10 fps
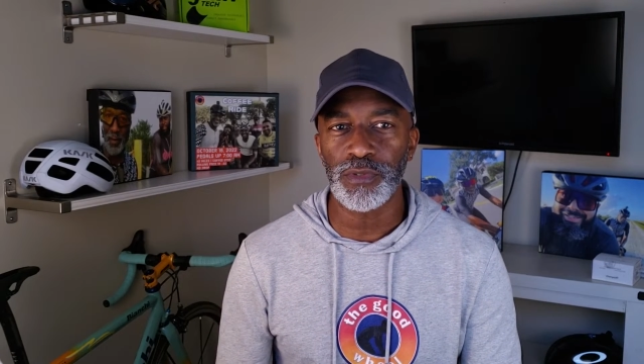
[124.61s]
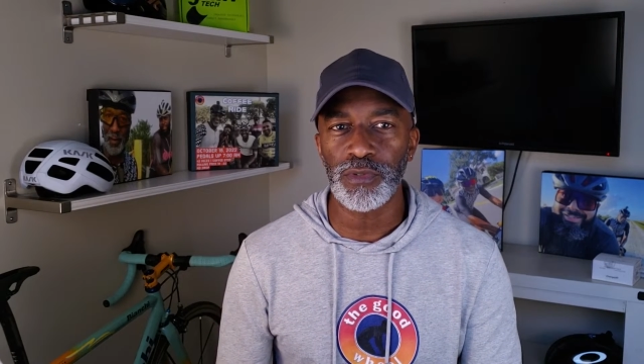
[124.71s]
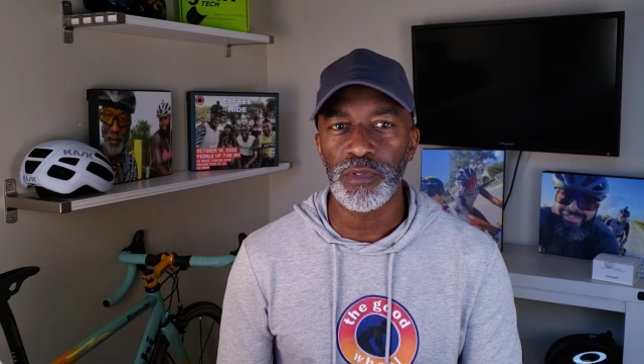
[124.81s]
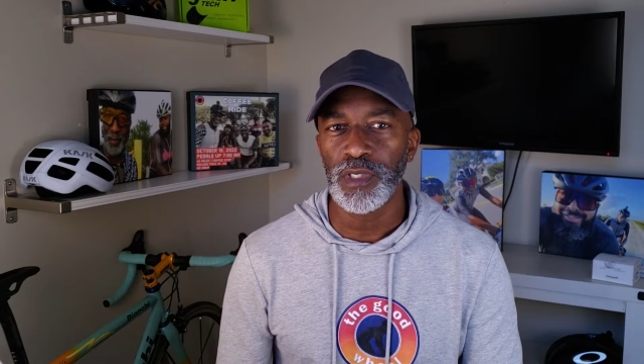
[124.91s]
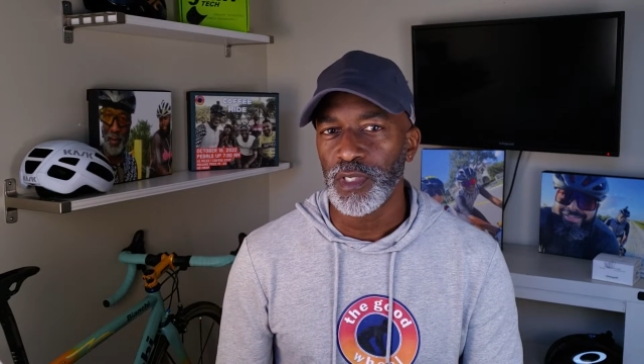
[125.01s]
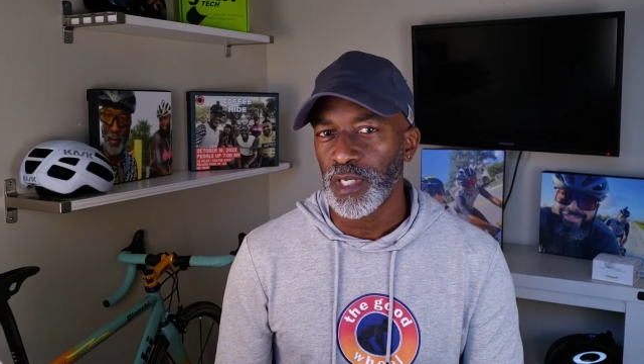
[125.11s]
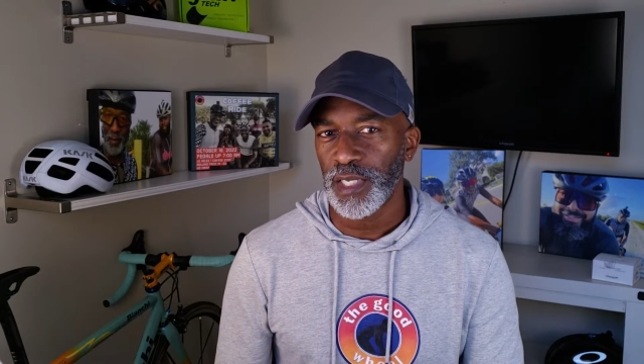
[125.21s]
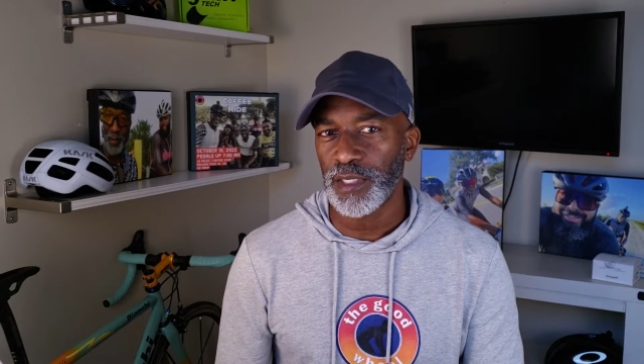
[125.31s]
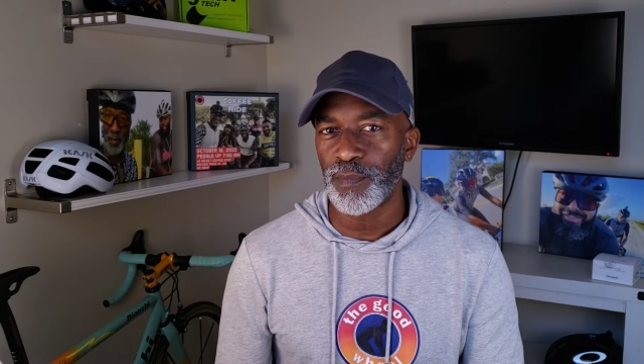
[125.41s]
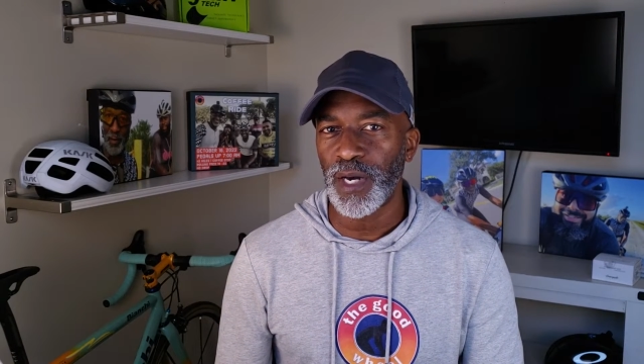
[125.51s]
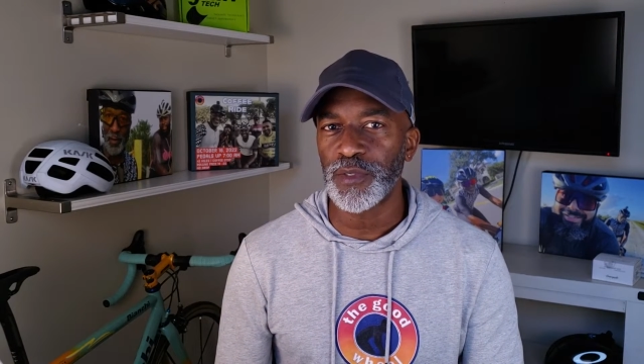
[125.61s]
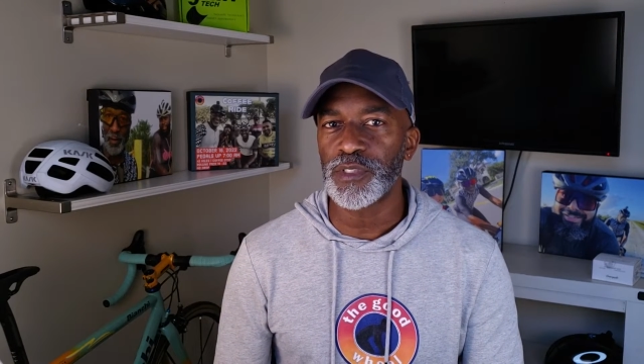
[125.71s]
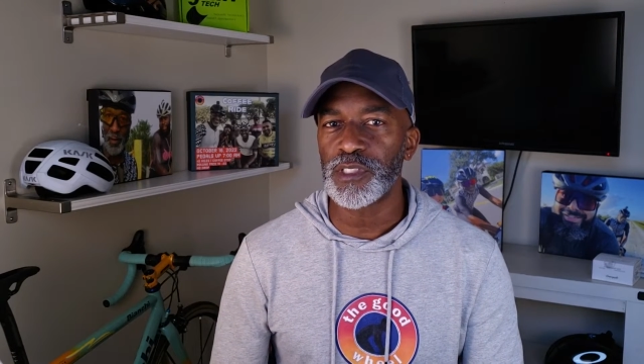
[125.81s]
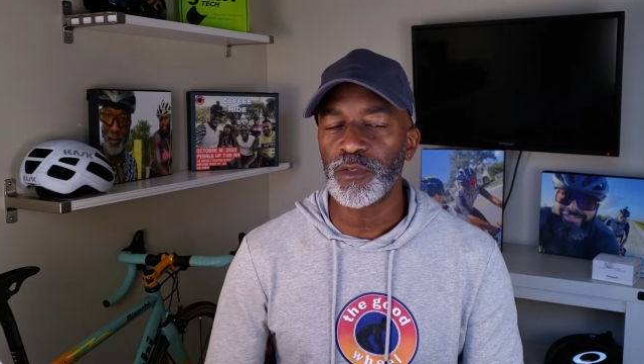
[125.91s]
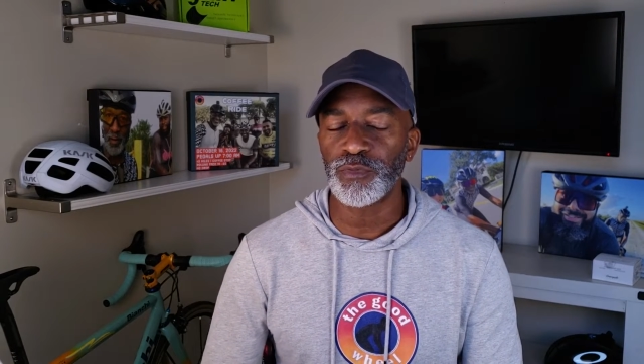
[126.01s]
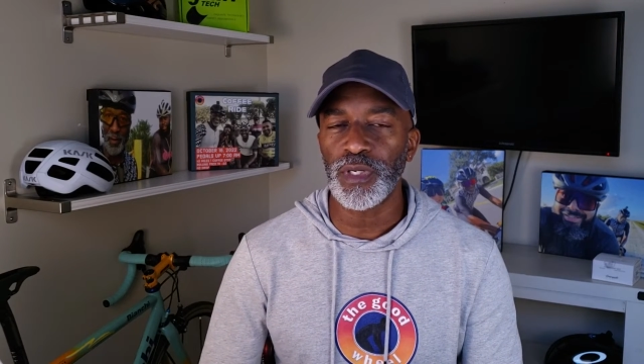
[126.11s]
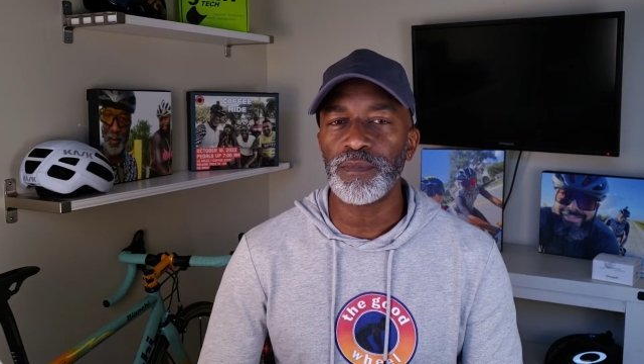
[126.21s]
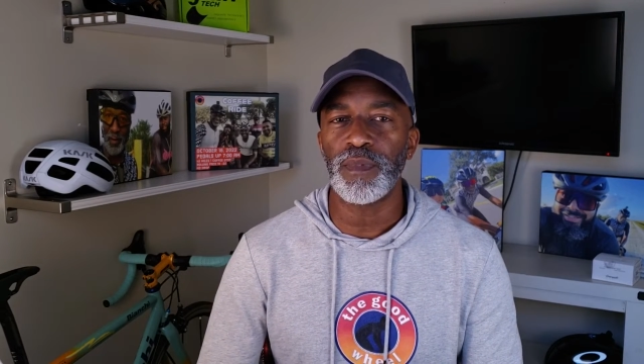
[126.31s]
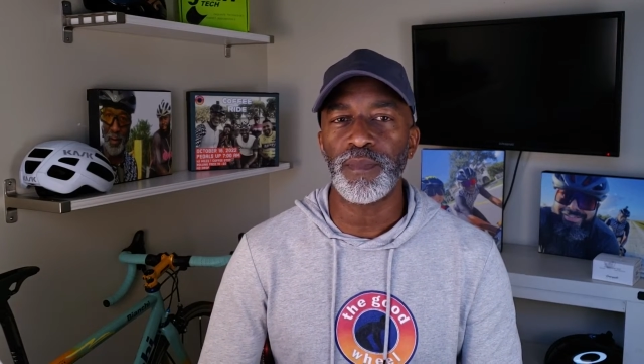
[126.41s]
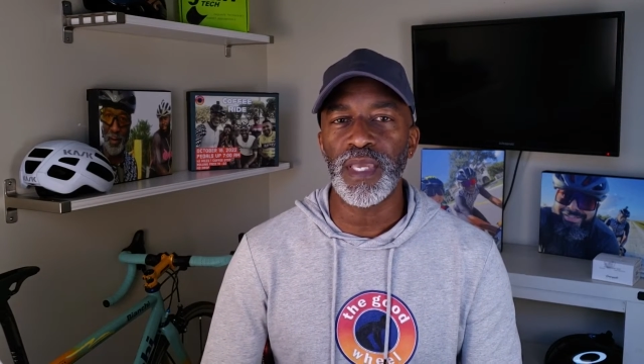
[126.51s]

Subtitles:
to in a modern steel frame.